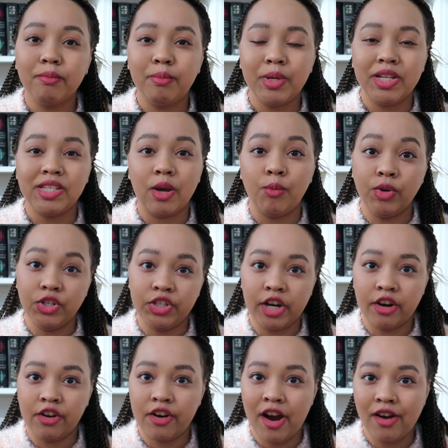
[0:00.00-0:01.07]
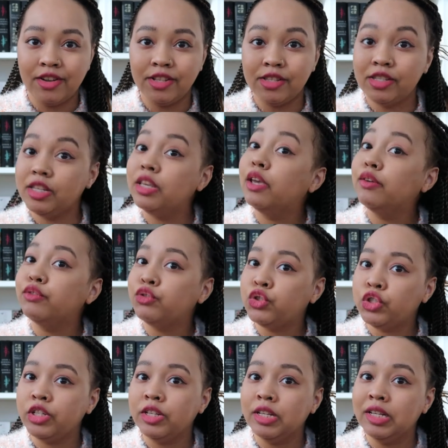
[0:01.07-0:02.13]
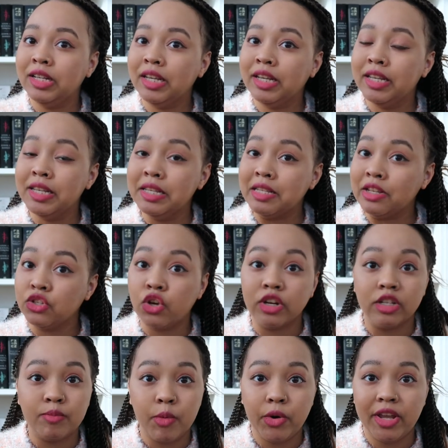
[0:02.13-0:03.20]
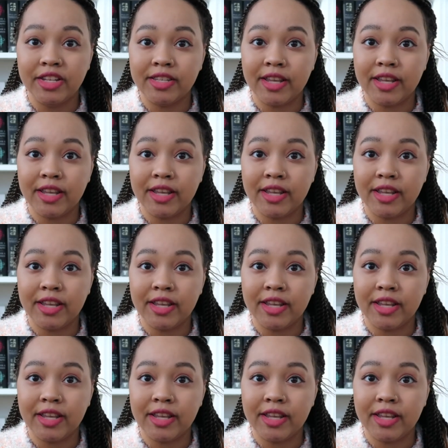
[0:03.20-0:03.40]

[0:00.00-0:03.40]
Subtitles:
because I want to check her out and see if she is as good as Monet